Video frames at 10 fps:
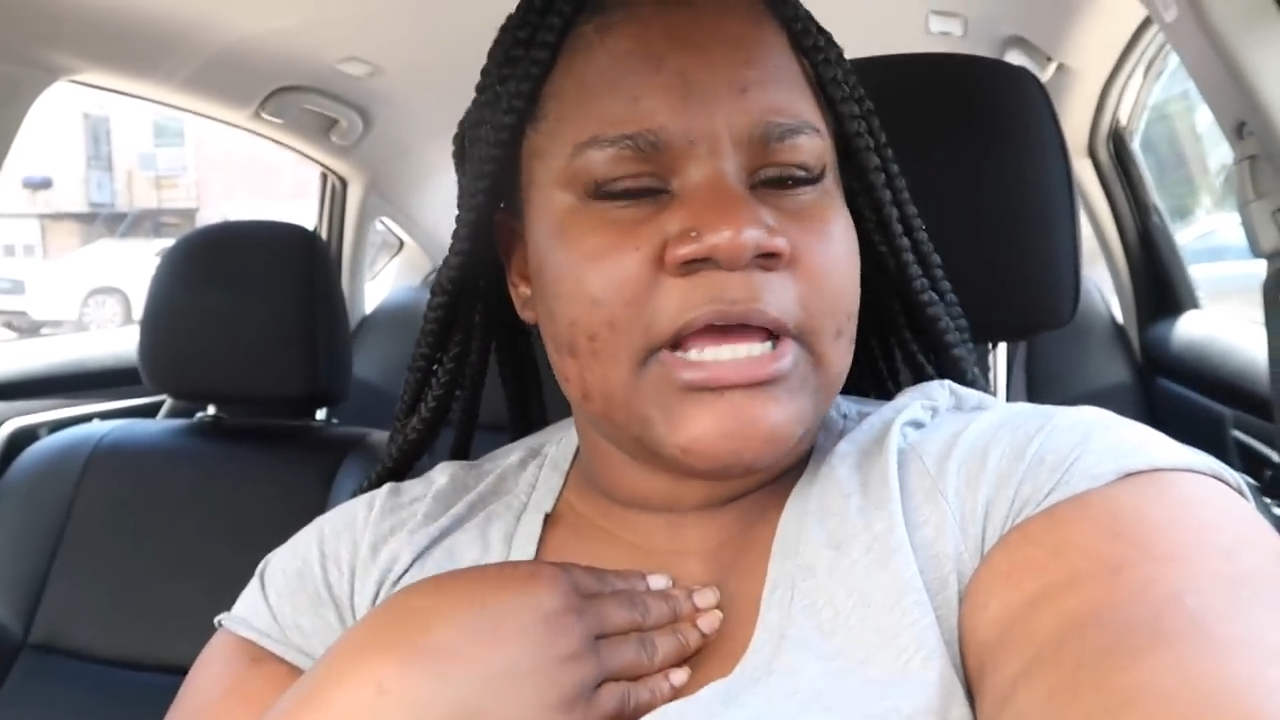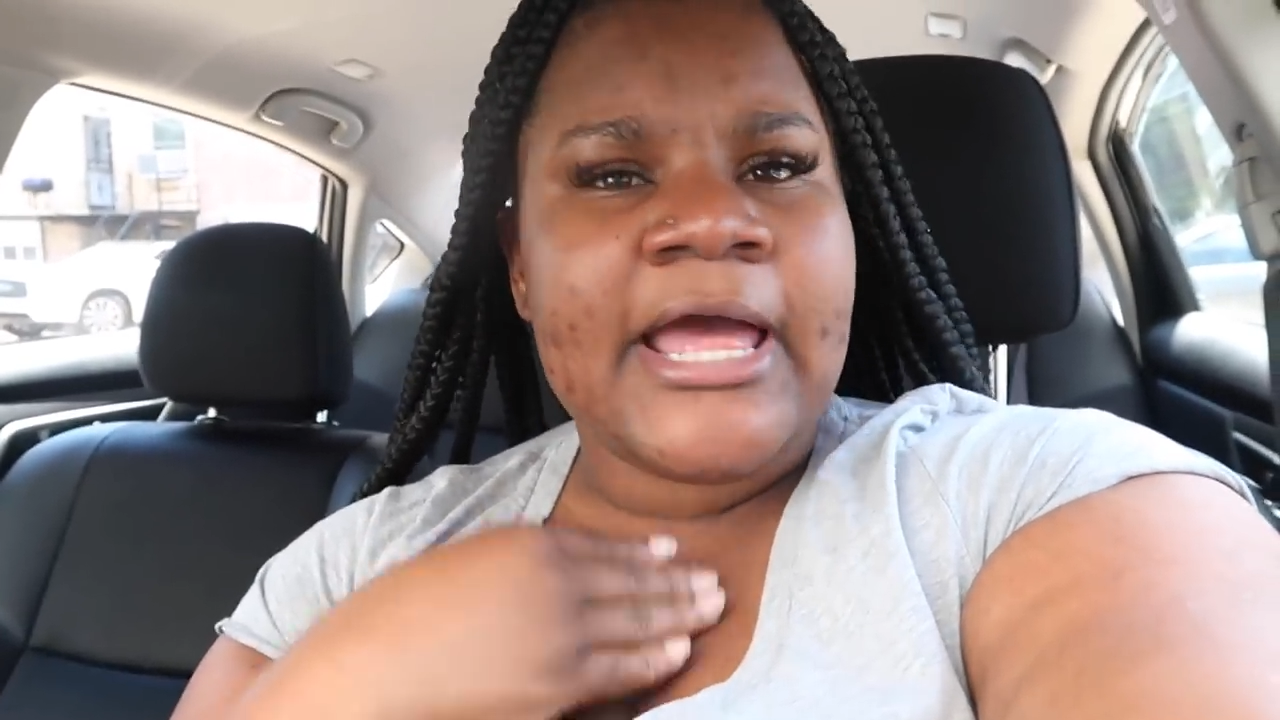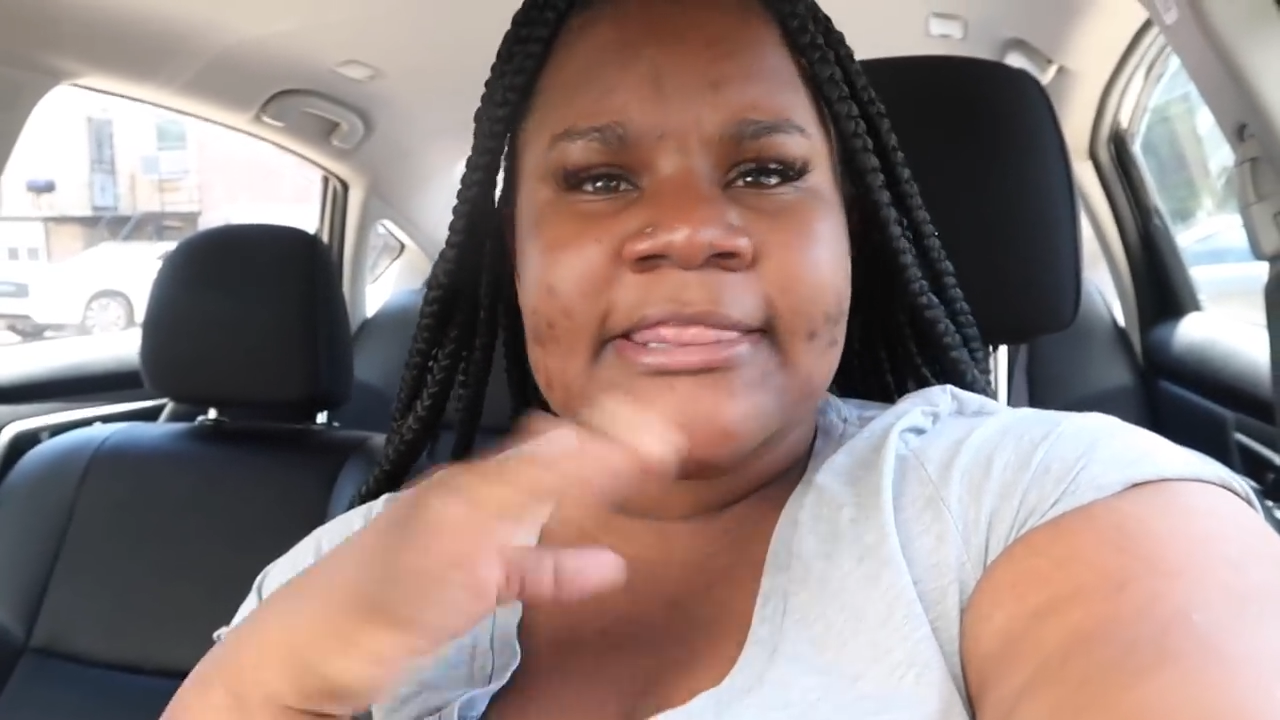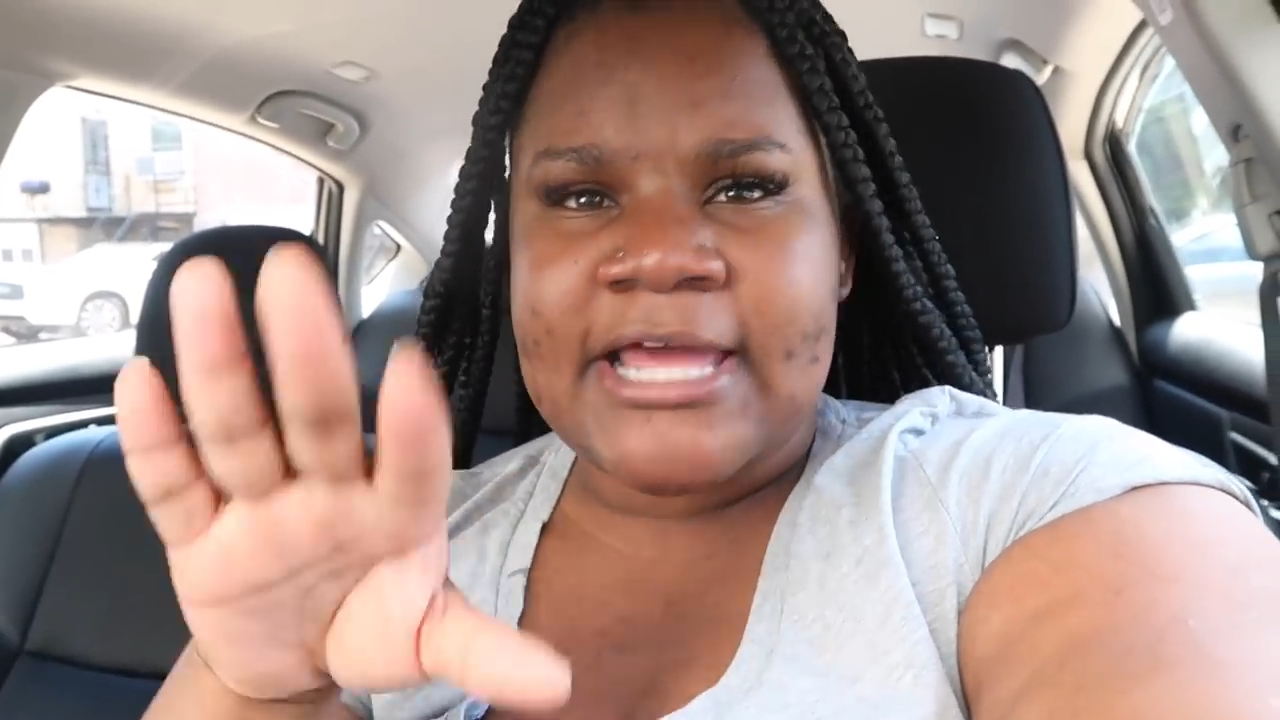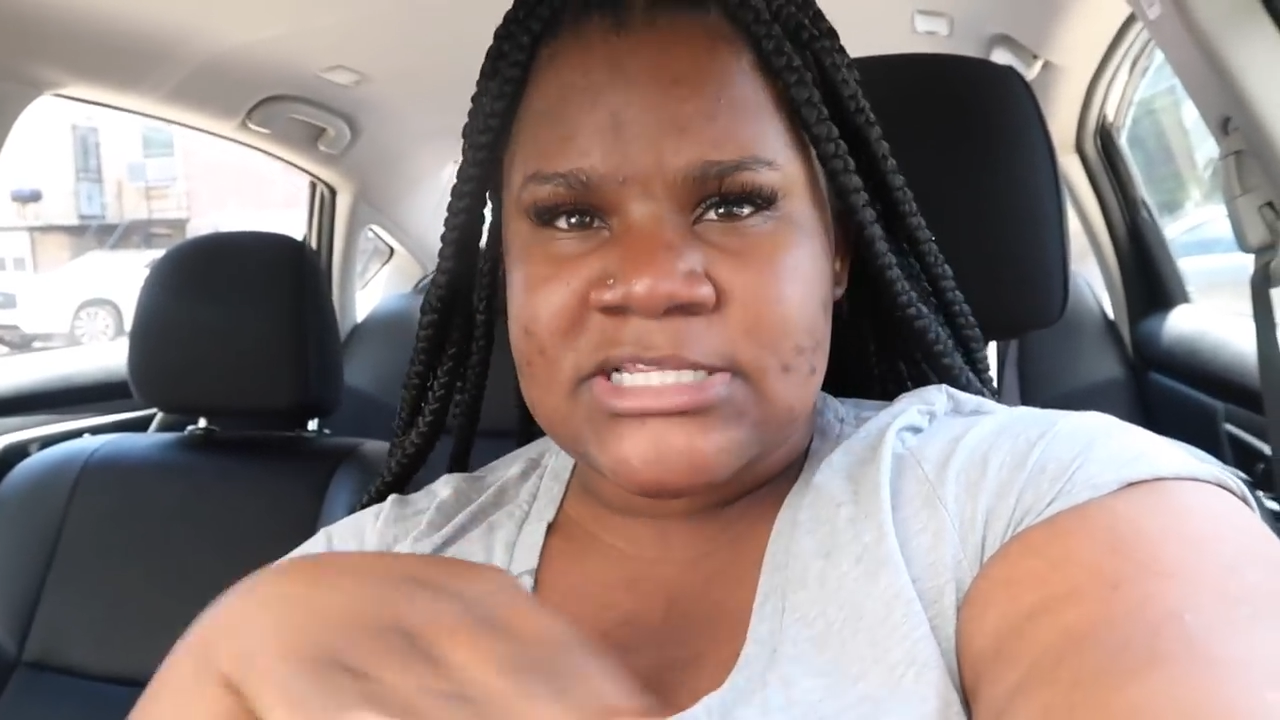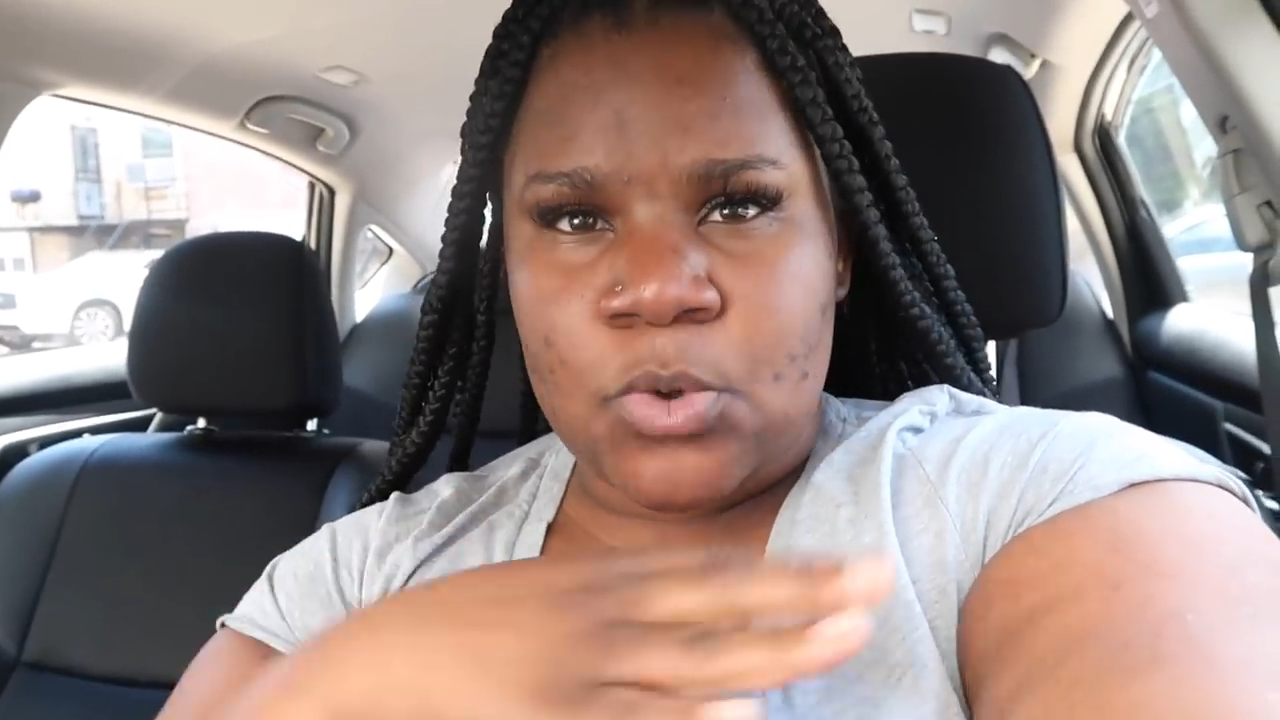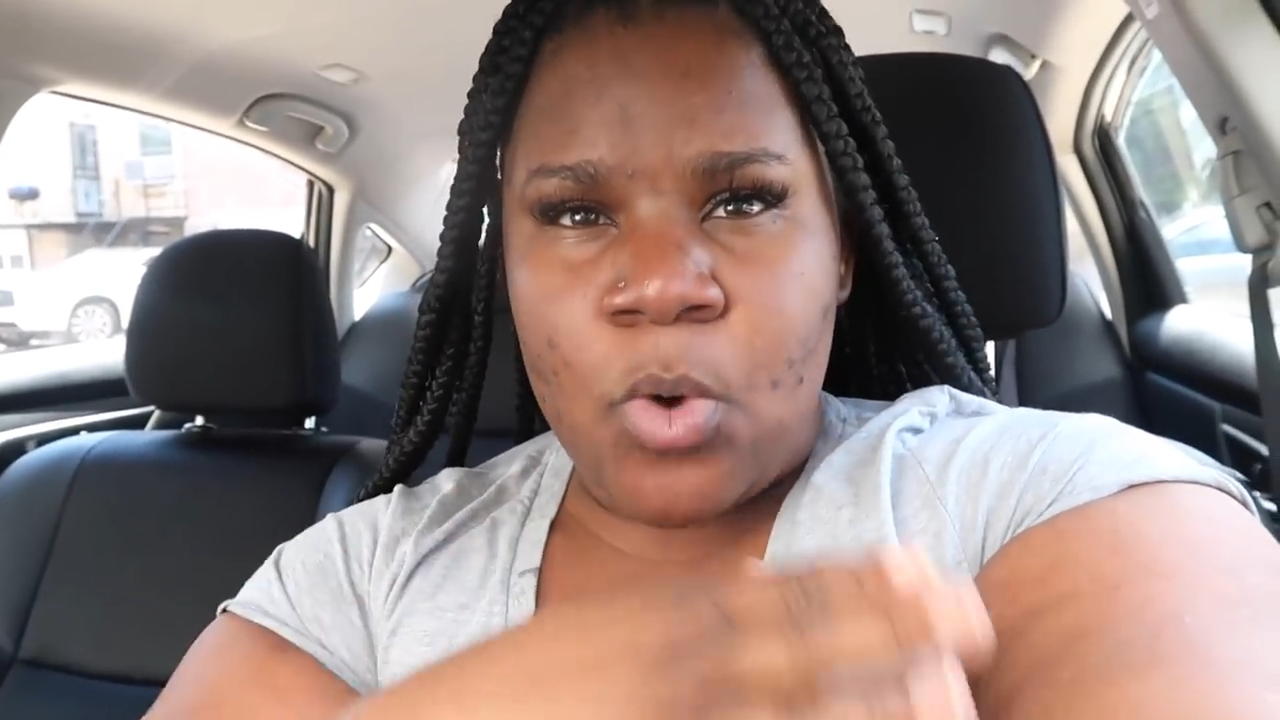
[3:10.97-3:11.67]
and that's a